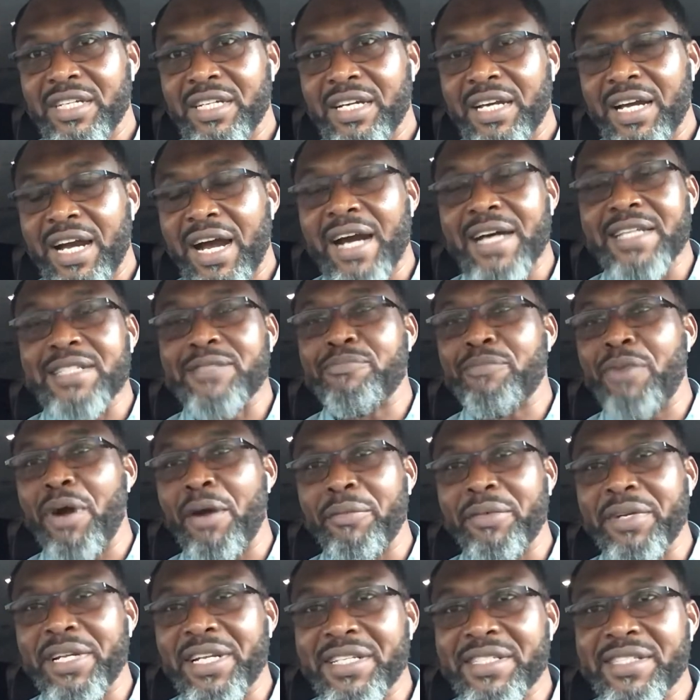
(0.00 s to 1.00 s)
As
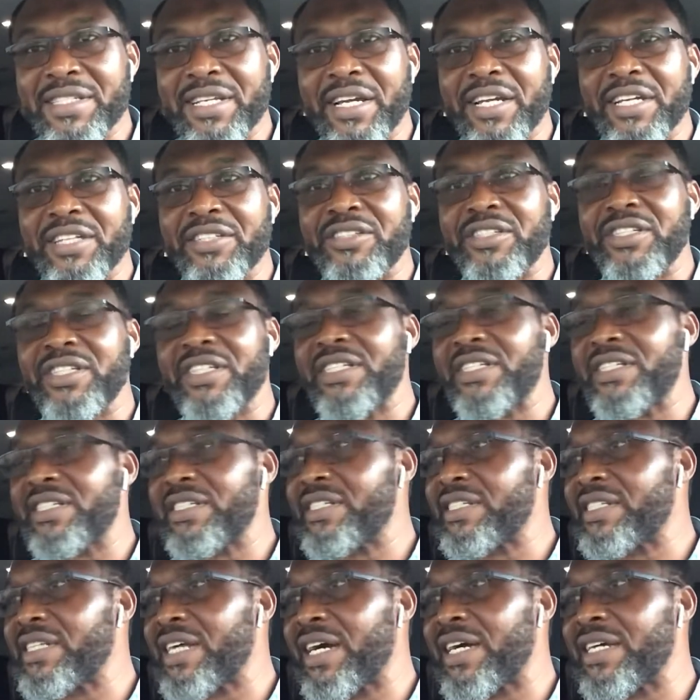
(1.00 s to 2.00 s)
permanent
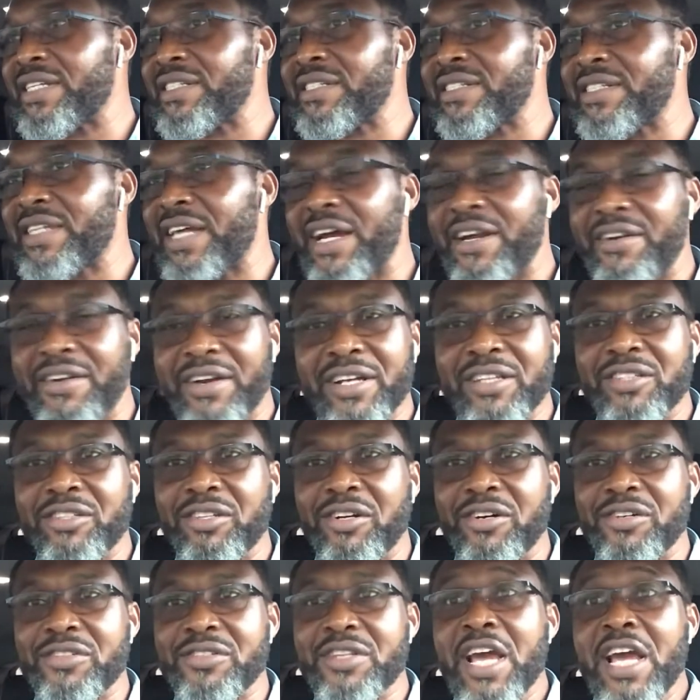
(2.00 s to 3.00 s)
secretaries, as
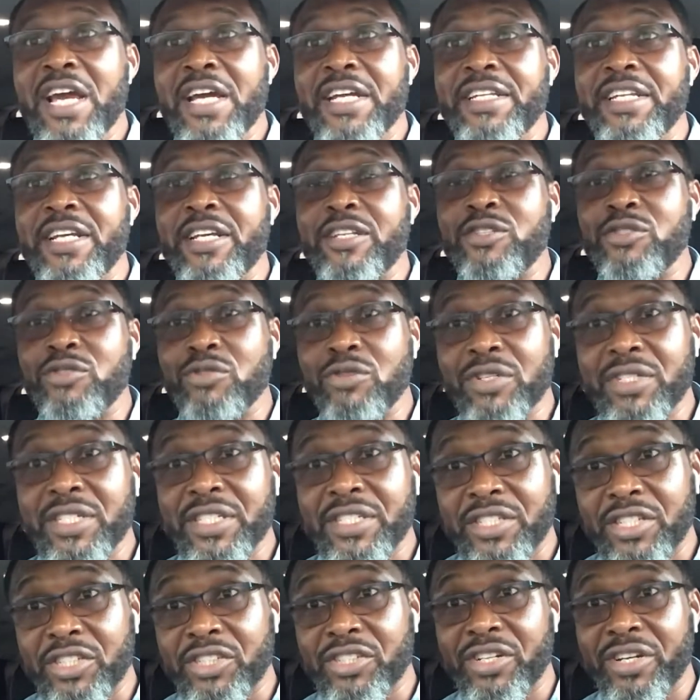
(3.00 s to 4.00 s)
directors, they took
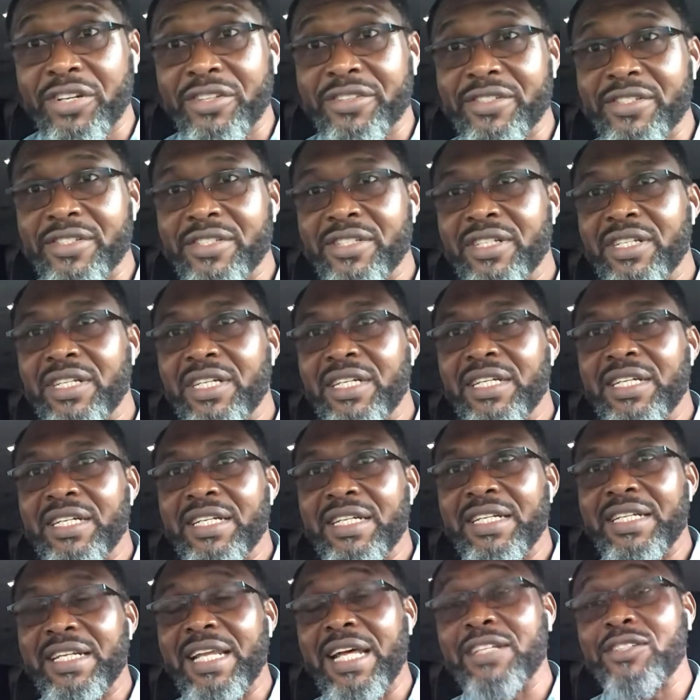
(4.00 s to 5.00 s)
decisions
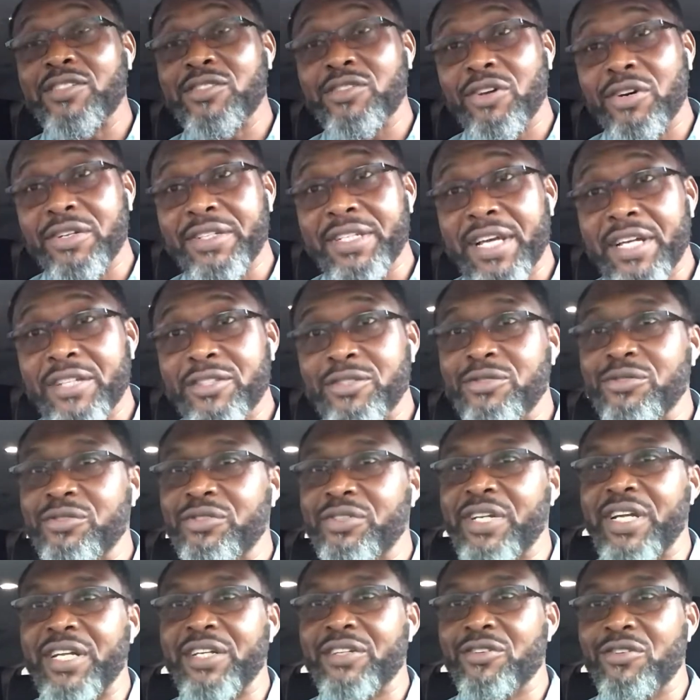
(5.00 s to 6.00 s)
that saw their
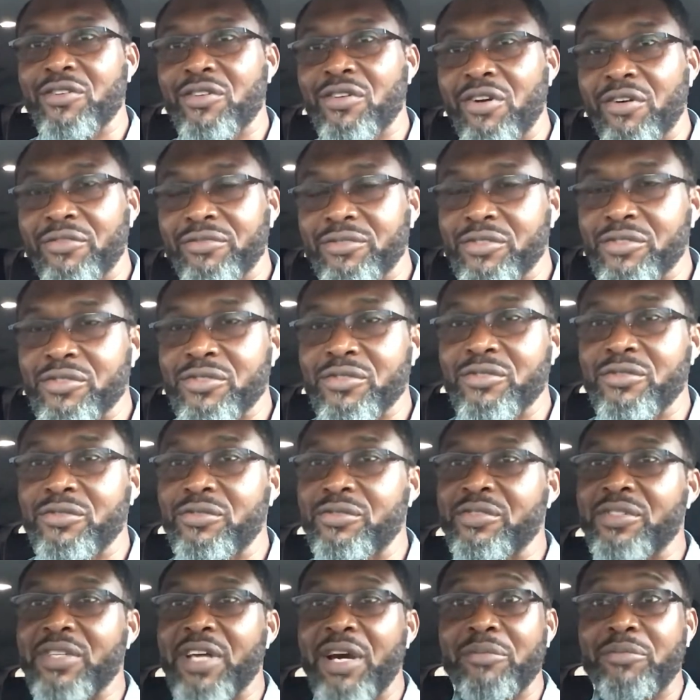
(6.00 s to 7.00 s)
children go off to
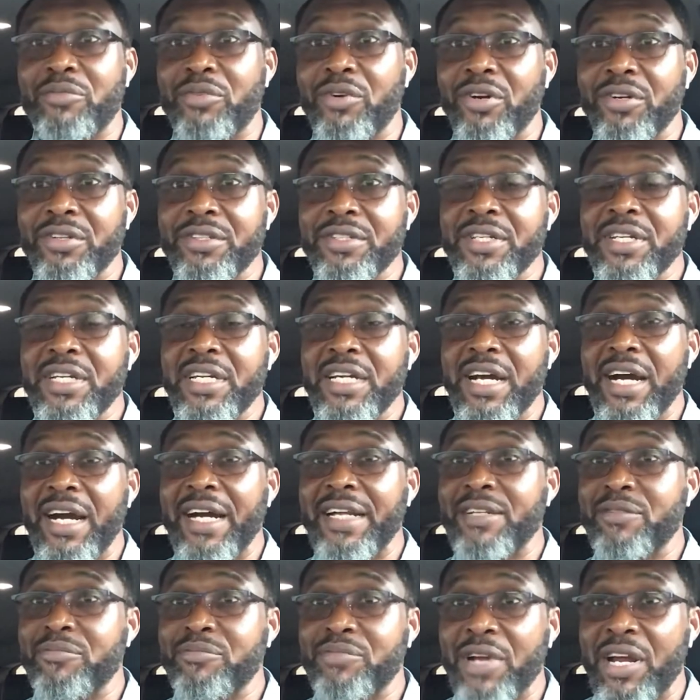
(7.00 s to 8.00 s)
schools abroad
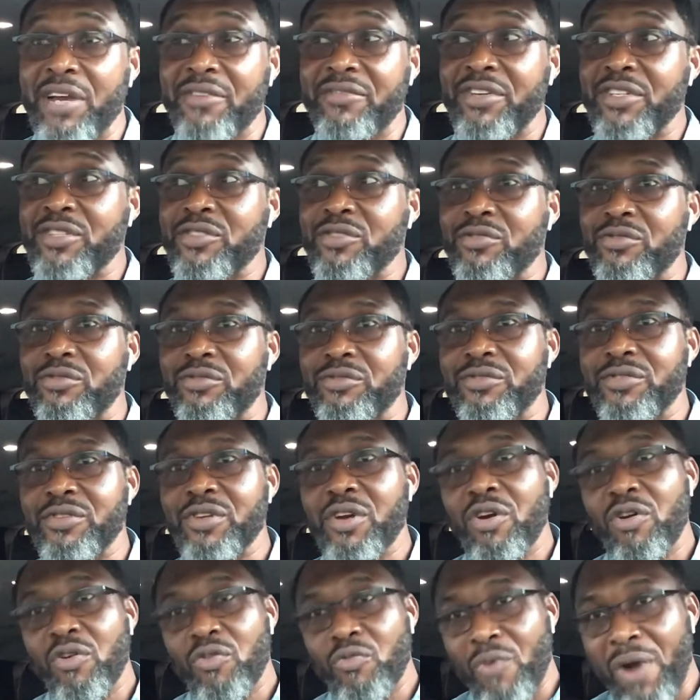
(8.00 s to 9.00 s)
and in private schools
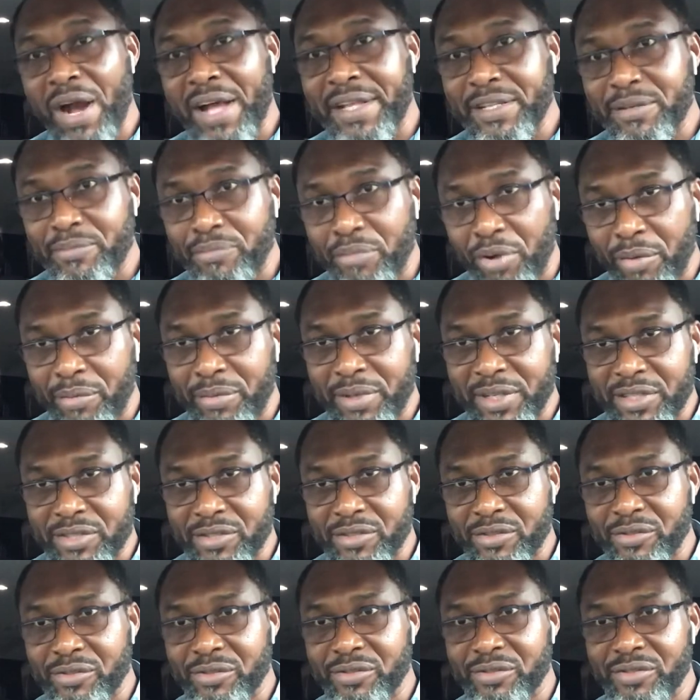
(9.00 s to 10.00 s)
while the public
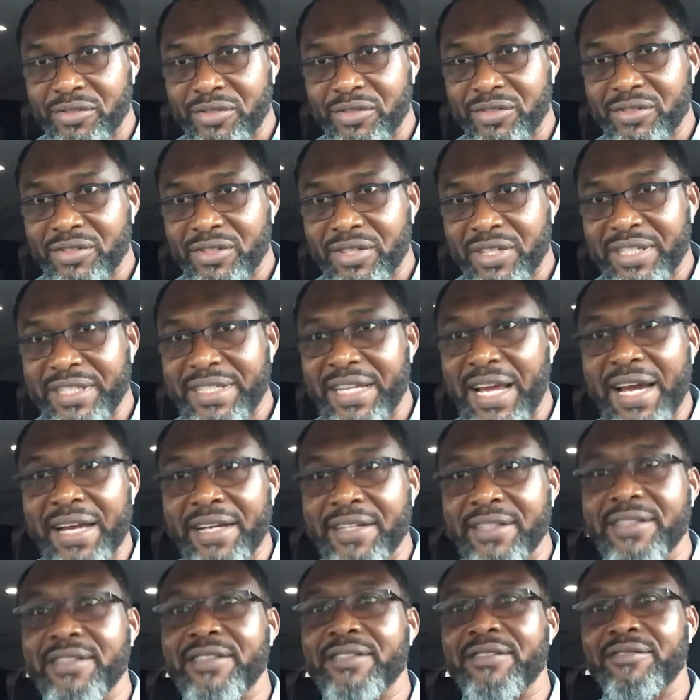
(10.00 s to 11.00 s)
schools died.